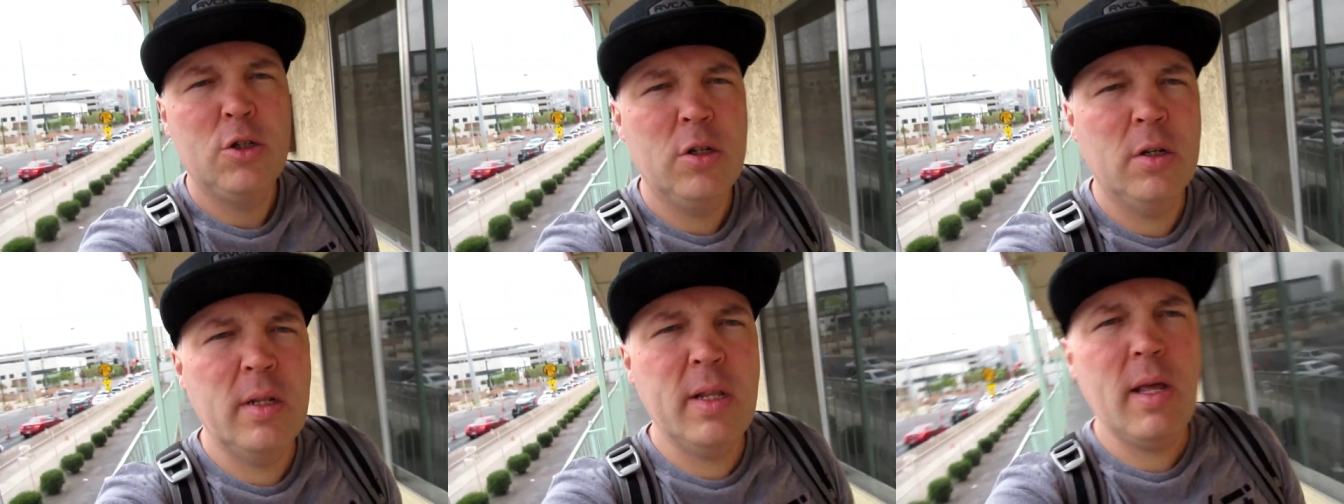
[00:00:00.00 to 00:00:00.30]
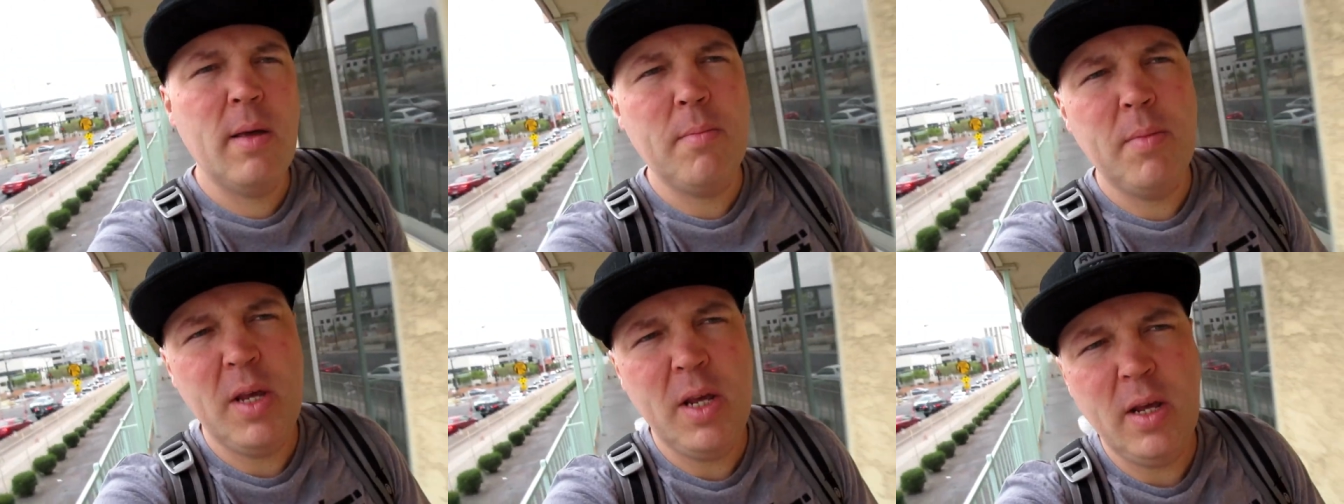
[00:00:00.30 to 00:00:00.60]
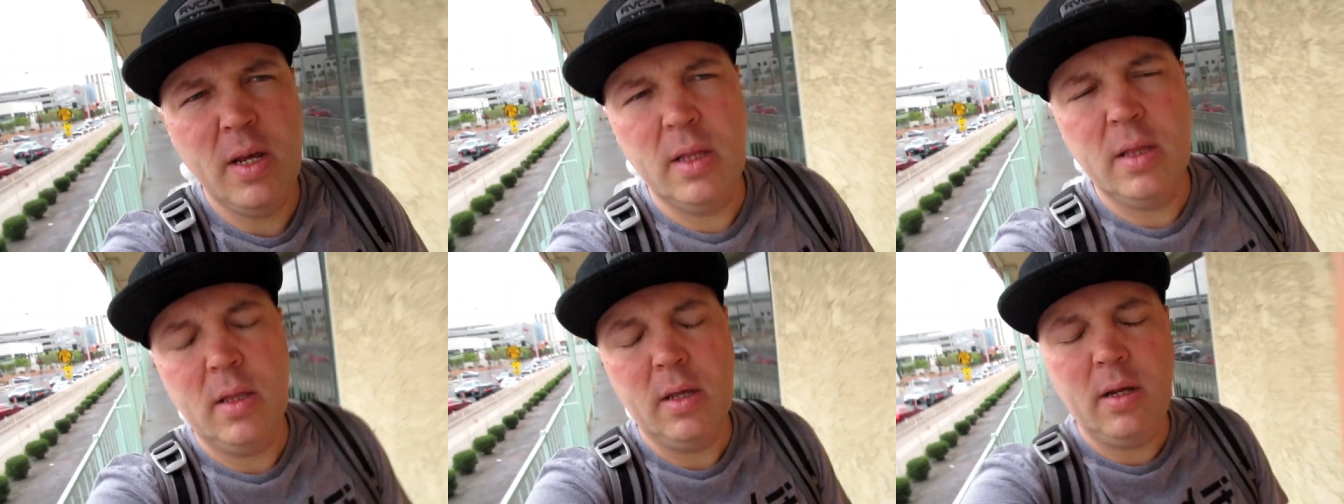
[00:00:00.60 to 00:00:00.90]
Shouldn't that
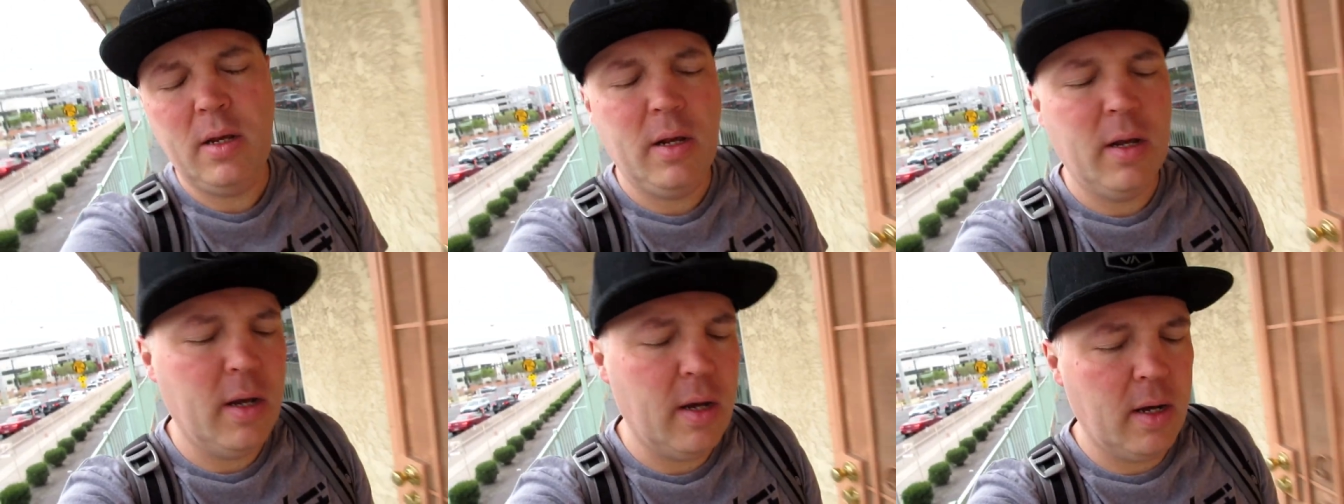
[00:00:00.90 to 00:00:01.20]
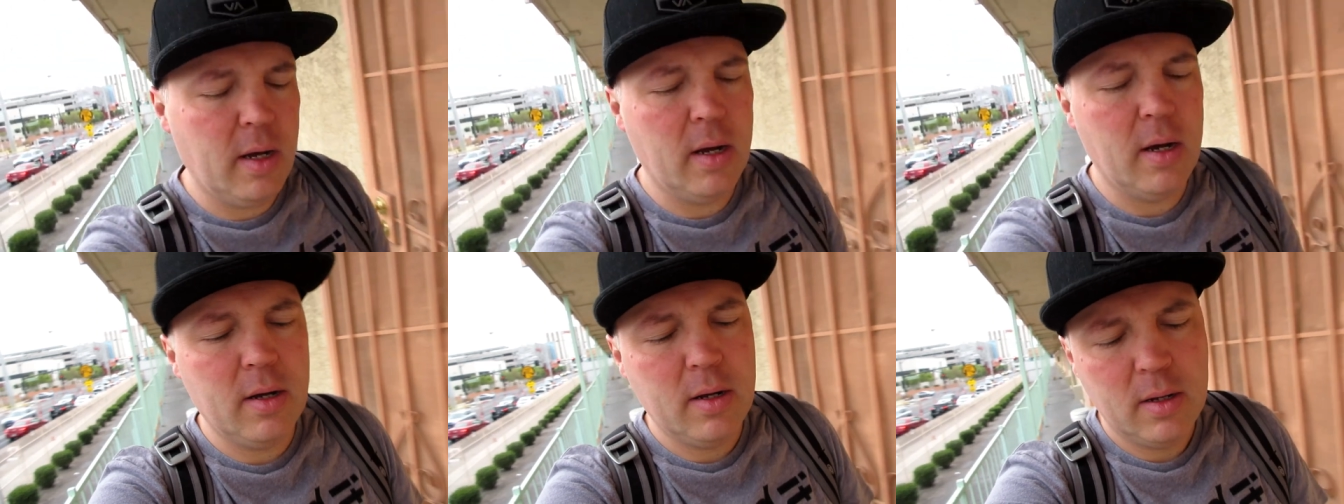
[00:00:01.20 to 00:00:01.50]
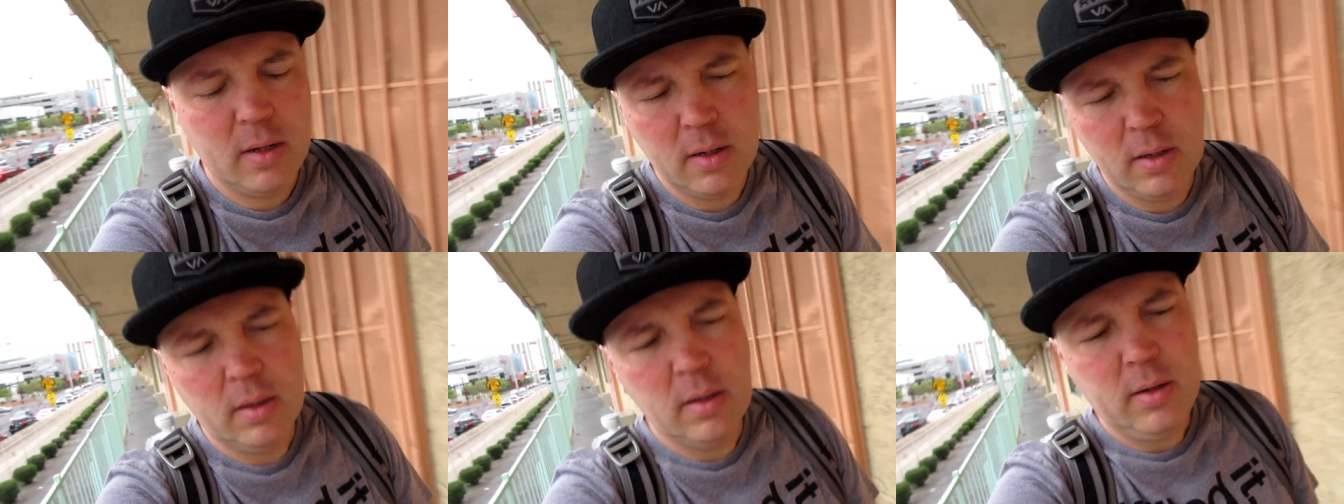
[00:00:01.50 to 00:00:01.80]
be in the,
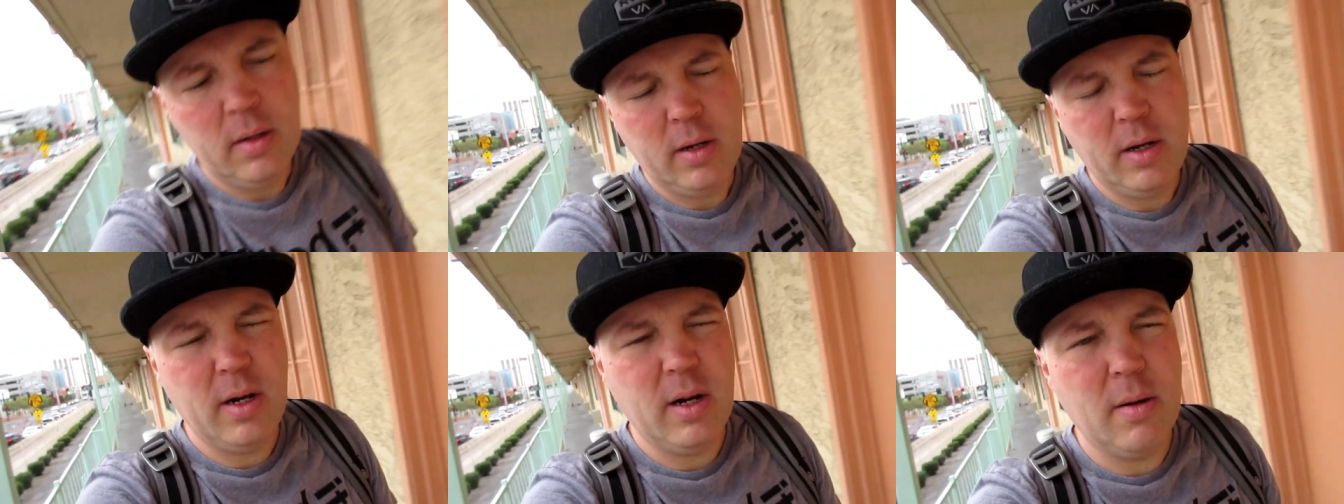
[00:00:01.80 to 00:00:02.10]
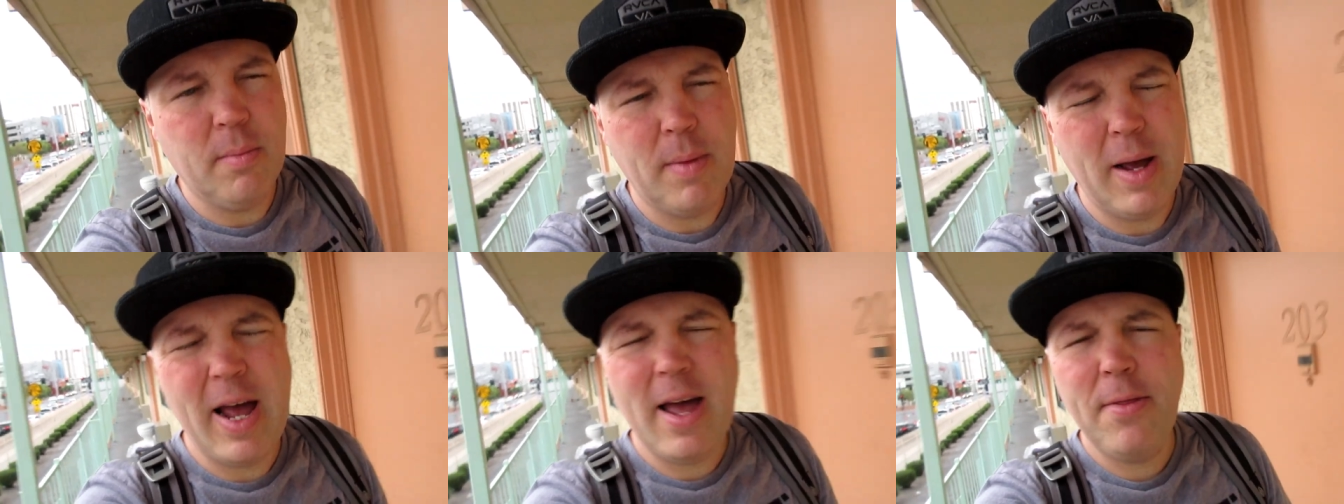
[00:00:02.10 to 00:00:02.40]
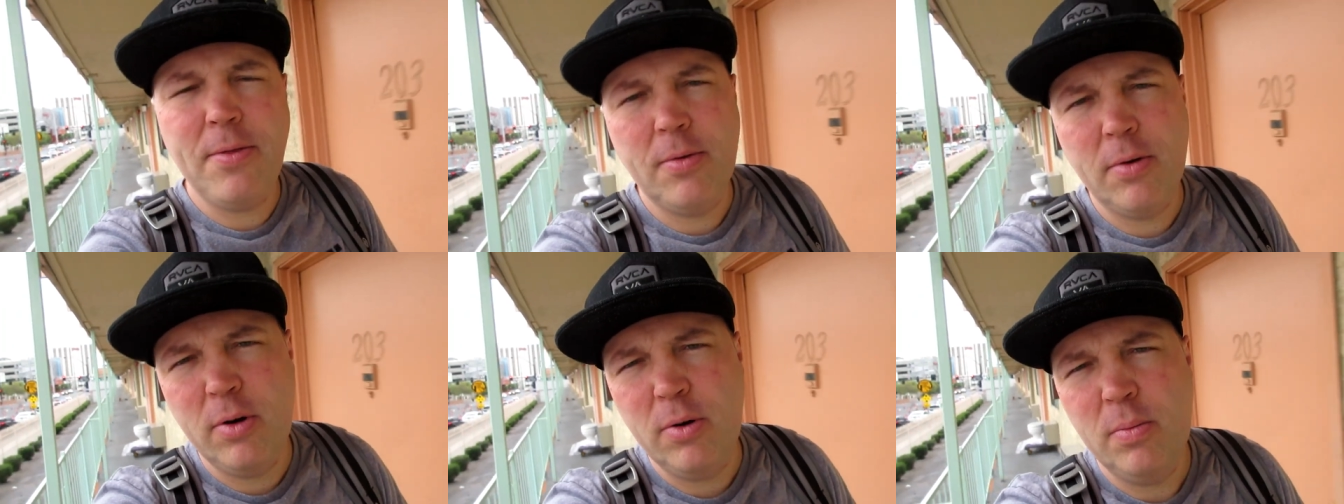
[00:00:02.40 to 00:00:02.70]
uh, in the
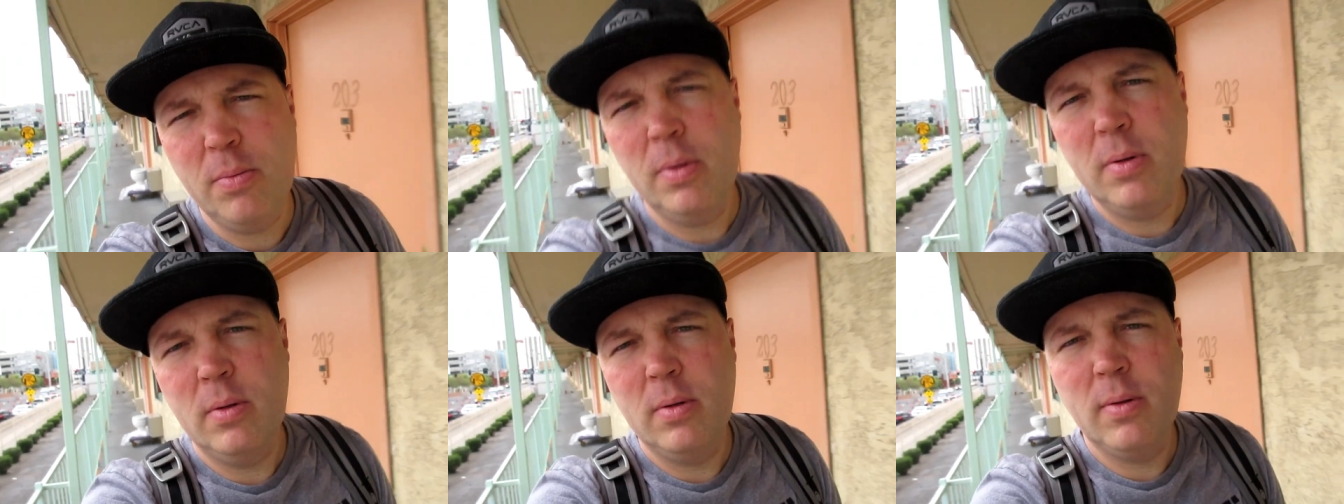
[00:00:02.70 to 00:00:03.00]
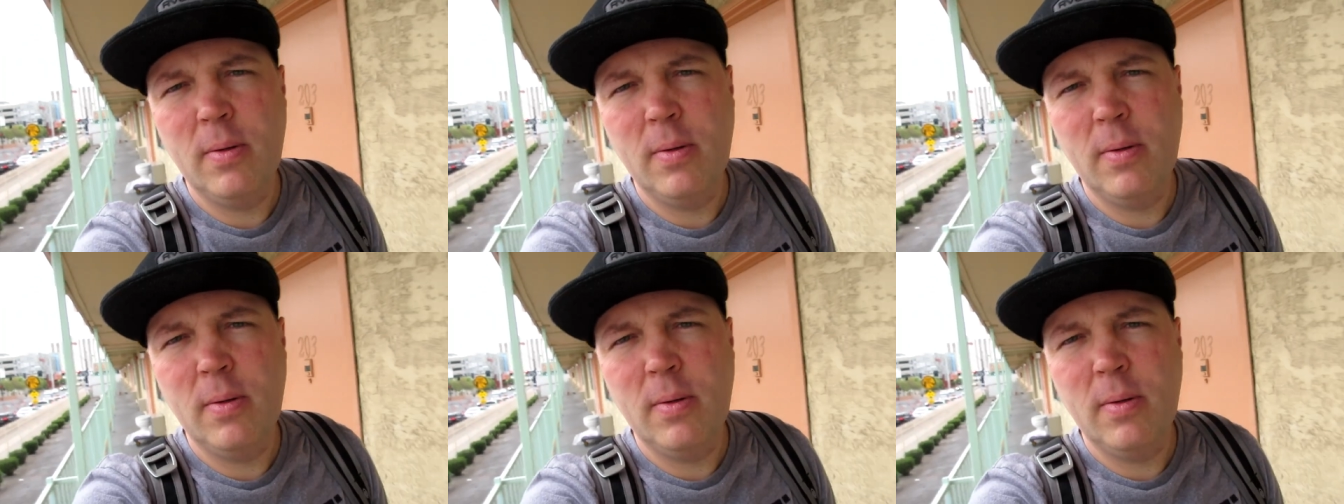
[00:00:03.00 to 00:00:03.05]
bathroom?